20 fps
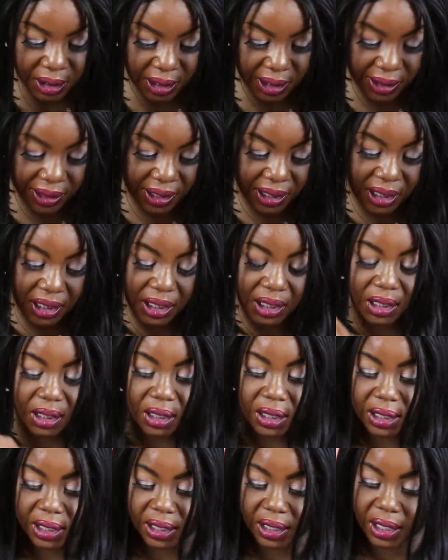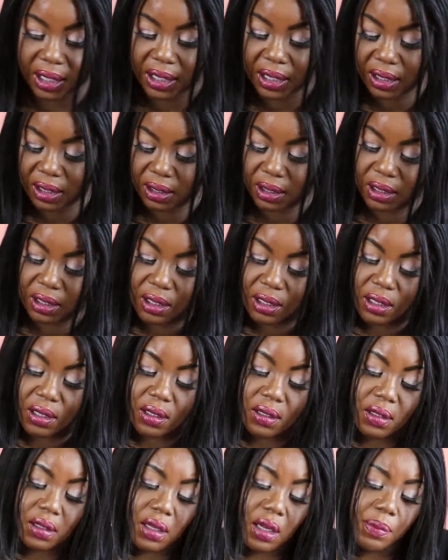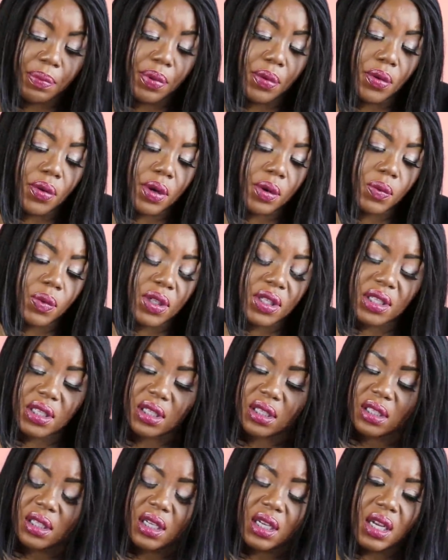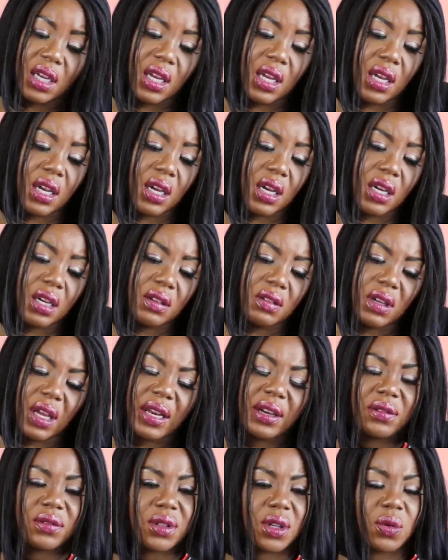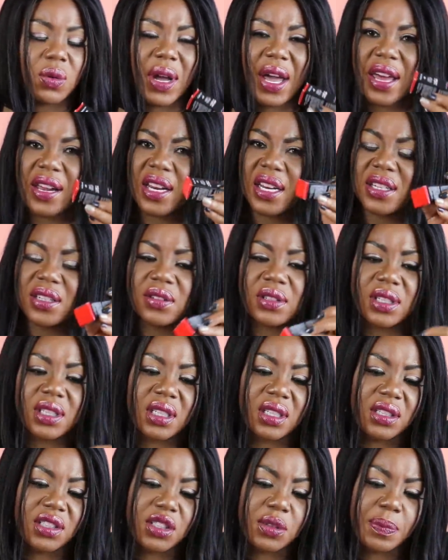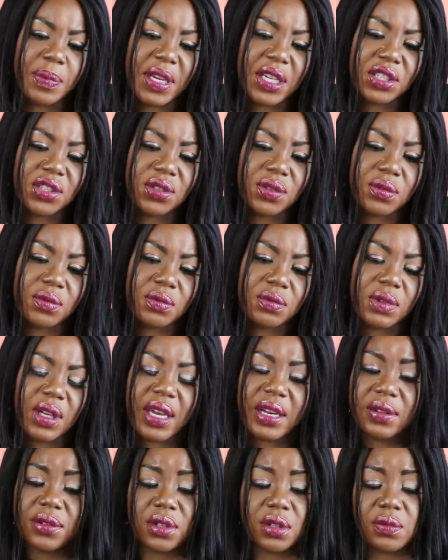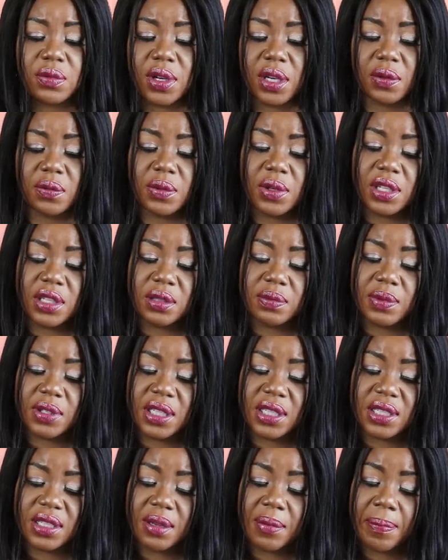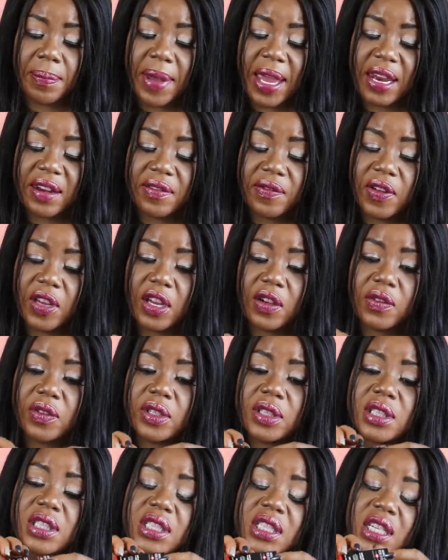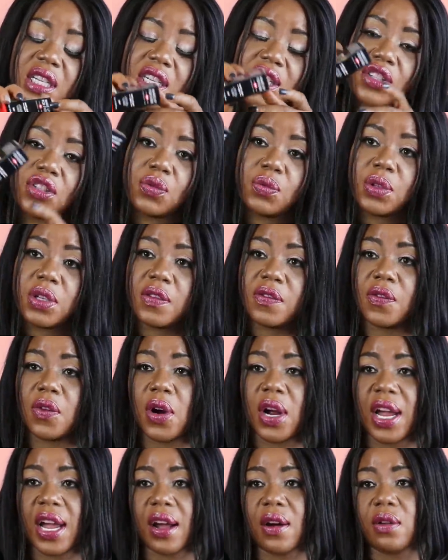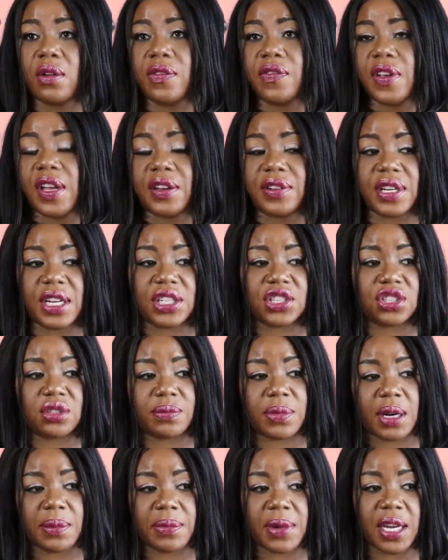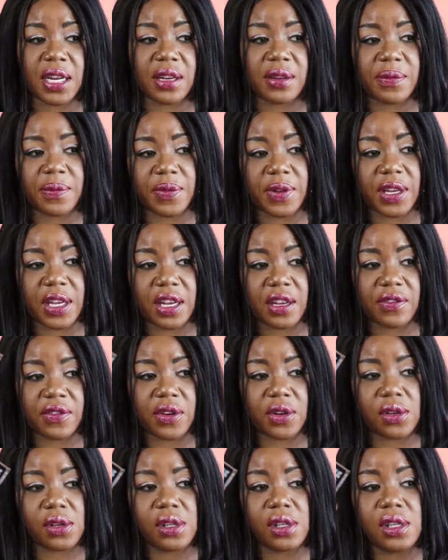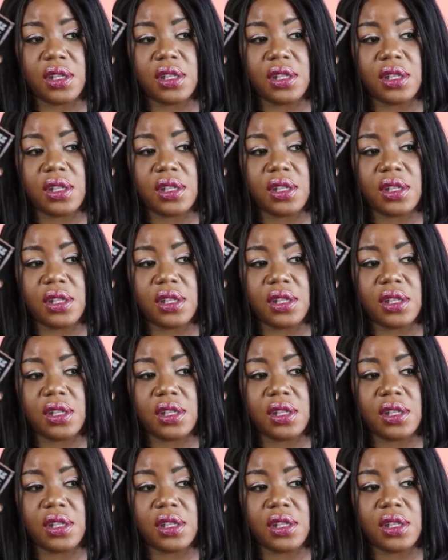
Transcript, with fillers: And then I got uh, a port, was it I don't know how they do this, a little special. I don't know what it was, but it's the Matte Velvet Skin 24 Hour Foundation by Makeup Forever.